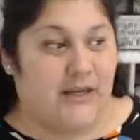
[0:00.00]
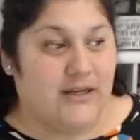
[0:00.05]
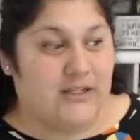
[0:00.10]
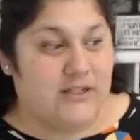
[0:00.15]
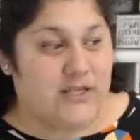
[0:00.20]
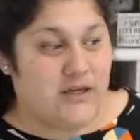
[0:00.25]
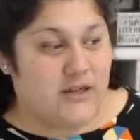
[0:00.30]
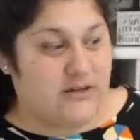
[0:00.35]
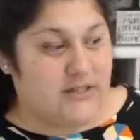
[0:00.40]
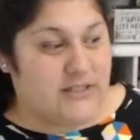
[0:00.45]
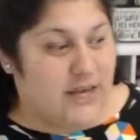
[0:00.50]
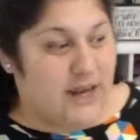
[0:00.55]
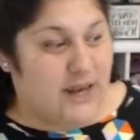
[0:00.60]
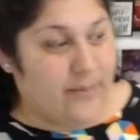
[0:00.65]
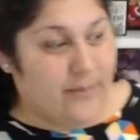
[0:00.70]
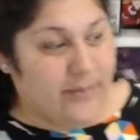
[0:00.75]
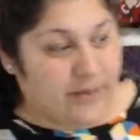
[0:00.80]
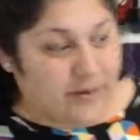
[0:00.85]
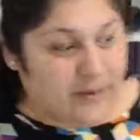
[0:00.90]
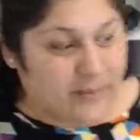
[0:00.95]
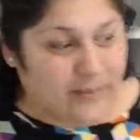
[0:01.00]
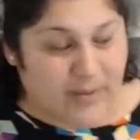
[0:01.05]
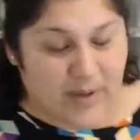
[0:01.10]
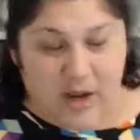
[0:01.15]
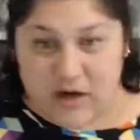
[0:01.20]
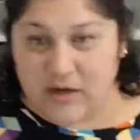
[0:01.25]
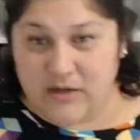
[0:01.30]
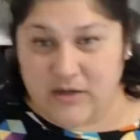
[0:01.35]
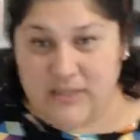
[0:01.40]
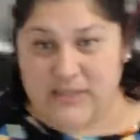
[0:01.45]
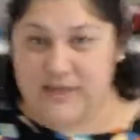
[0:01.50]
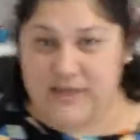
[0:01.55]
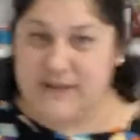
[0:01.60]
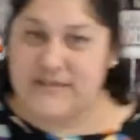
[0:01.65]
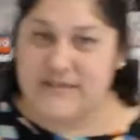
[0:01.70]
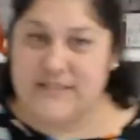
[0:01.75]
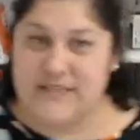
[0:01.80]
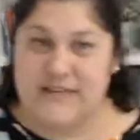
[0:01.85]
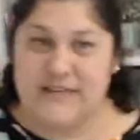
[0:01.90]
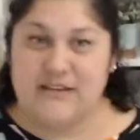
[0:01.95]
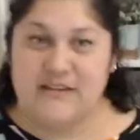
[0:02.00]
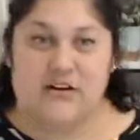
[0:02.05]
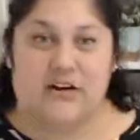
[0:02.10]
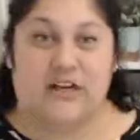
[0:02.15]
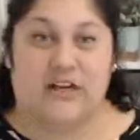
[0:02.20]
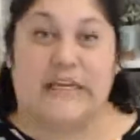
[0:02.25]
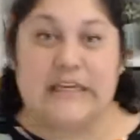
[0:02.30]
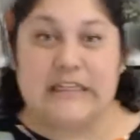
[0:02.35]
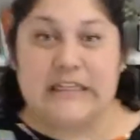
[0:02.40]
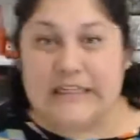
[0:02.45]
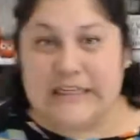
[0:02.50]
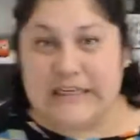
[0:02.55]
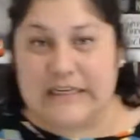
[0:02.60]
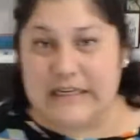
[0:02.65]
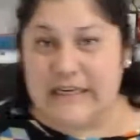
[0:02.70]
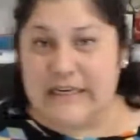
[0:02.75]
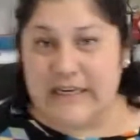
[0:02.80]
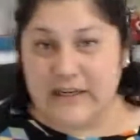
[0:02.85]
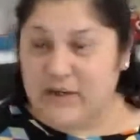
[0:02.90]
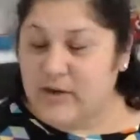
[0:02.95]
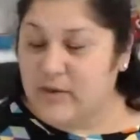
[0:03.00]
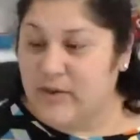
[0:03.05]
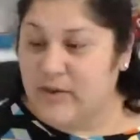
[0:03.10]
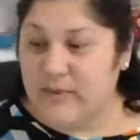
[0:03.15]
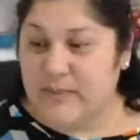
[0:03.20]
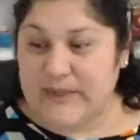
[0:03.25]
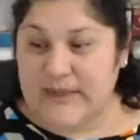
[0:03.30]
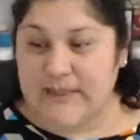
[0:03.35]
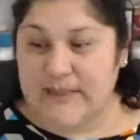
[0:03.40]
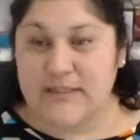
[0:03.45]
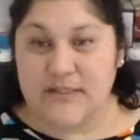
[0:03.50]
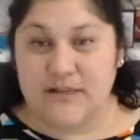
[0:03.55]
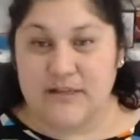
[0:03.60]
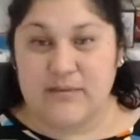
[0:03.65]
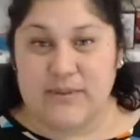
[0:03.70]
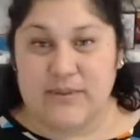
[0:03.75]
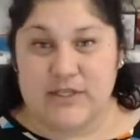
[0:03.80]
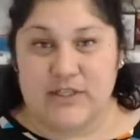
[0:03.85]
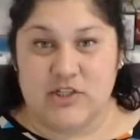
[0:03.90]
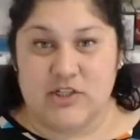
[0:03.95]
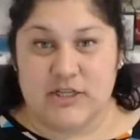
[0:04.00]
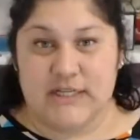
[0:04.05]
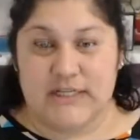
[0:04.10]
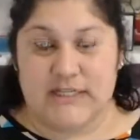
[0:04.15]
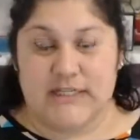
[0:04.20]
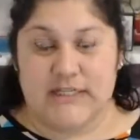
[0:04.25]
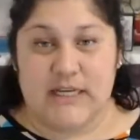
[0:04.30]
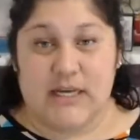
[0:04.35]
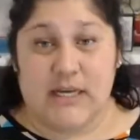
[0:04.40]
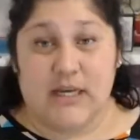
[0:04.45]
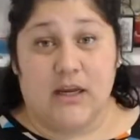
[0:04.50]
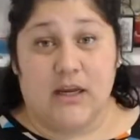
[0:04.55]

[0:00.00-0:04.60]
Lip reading: So there's a couple bloggers that I've seen that are killing it with pins on Pinterest,